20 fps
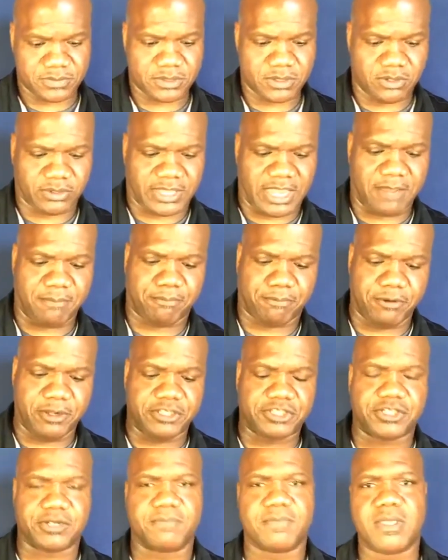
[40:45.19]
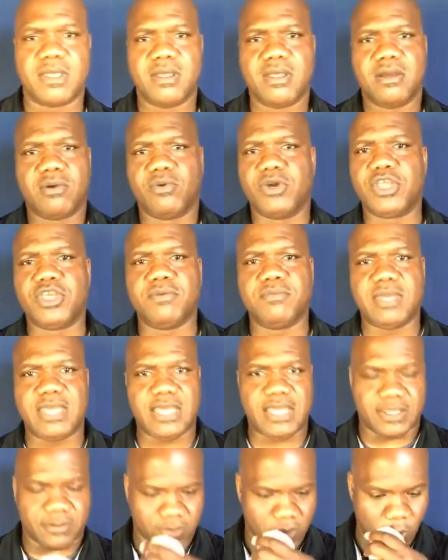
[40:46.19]
Okay, preacher. What do you
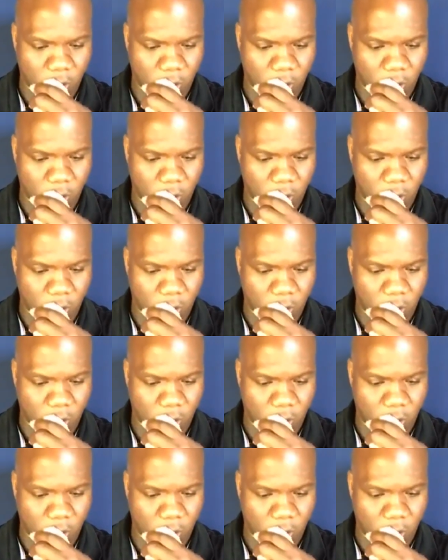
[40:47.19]
mean?